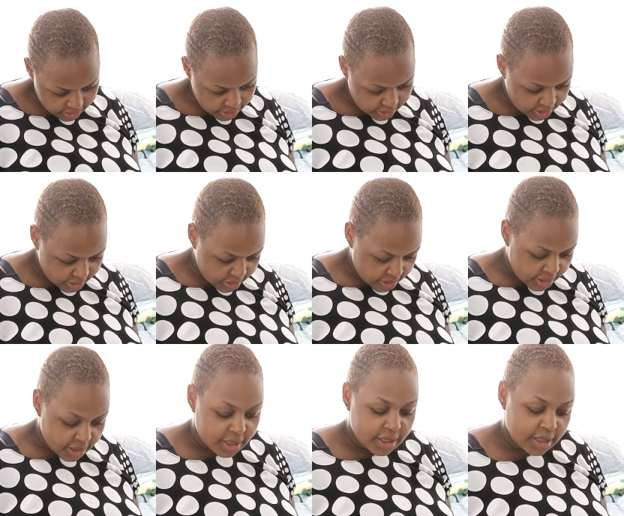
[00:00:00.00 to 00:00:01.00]

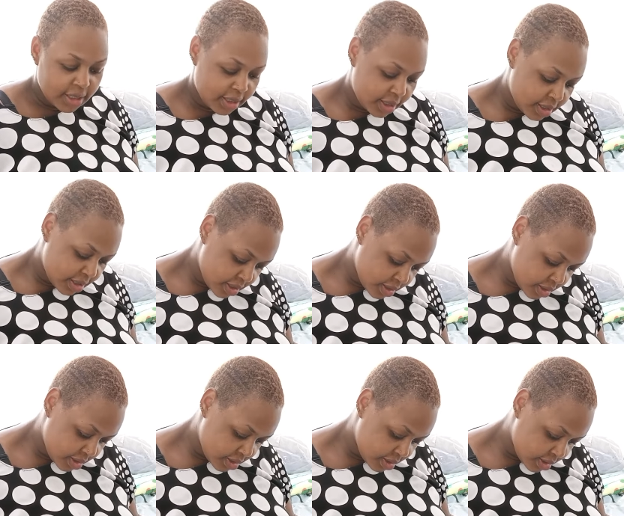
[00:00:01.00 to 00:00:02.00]

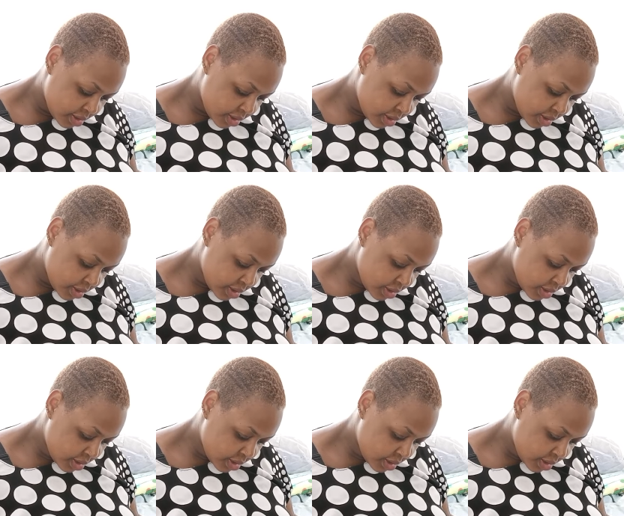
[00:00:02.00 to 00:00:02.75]
Nothing is said.